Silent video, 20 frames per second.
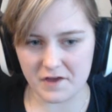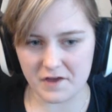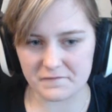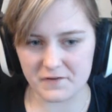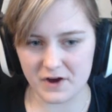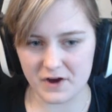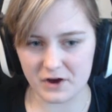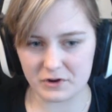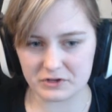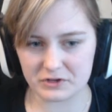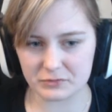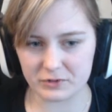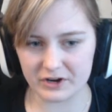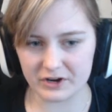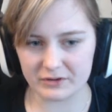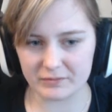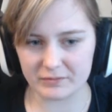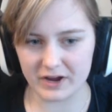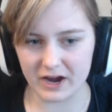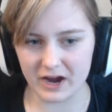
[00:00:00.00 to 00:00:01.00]
I was
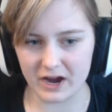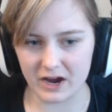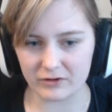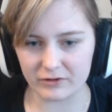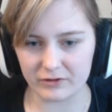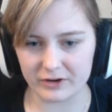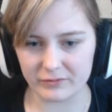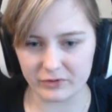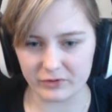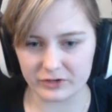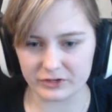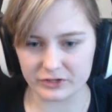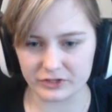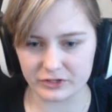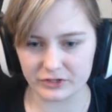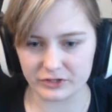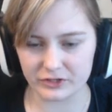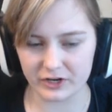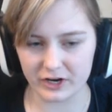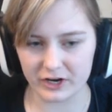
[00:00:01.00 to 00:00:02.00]
wearing my heart rate monitor,
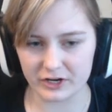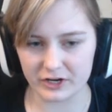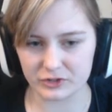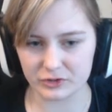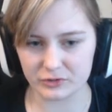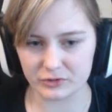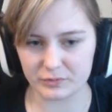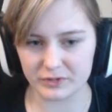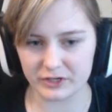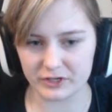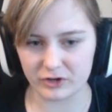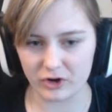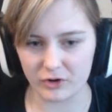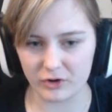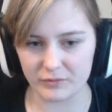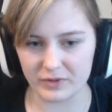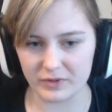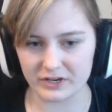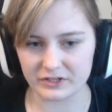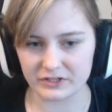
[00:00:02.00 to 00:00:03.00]
you guys would be
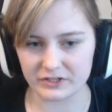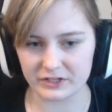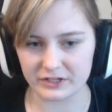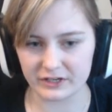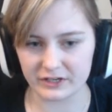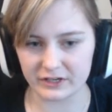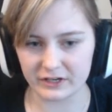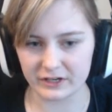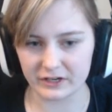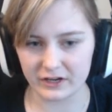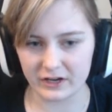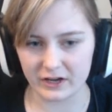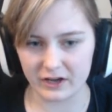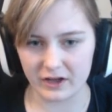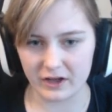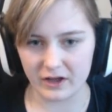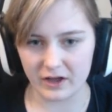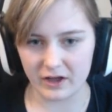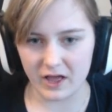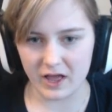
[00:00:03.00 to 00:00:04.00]
commenting
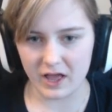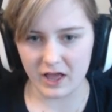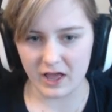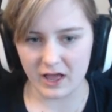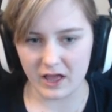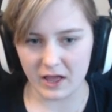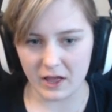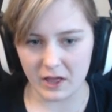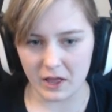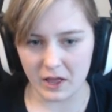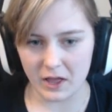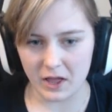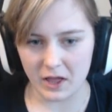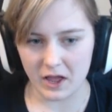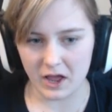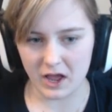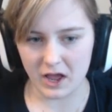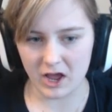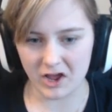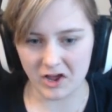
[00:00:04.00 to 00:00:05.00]

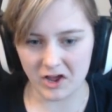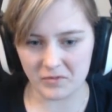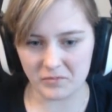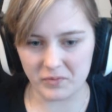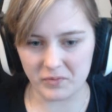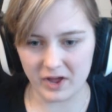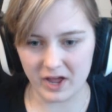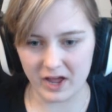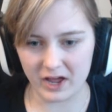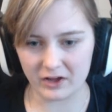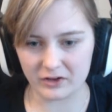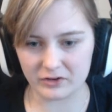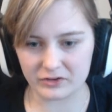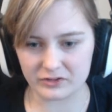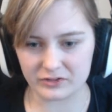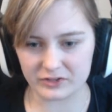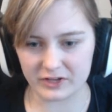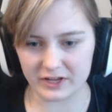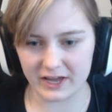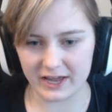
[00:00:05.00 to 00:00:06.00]
about,
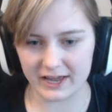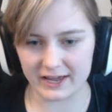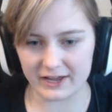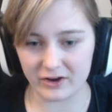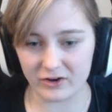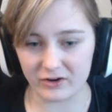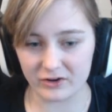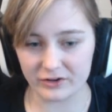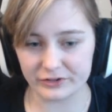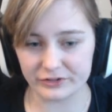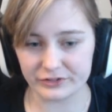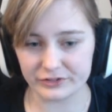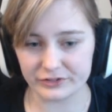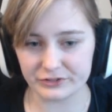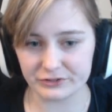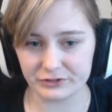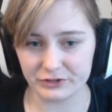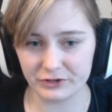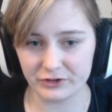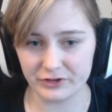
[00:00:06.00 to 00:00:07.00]
hey
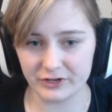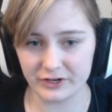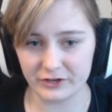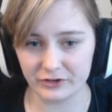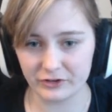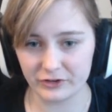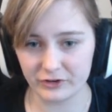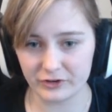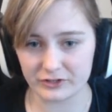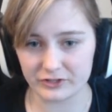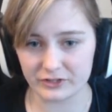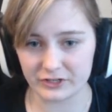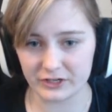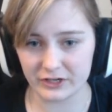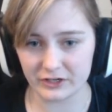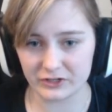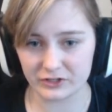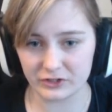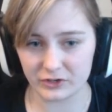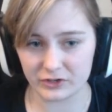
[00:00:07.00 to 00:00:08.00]
Oz, you need to go see
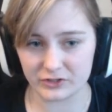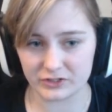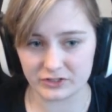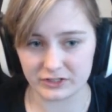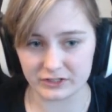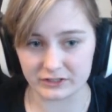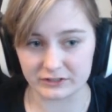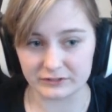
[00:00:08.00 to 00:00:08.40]
a doctor.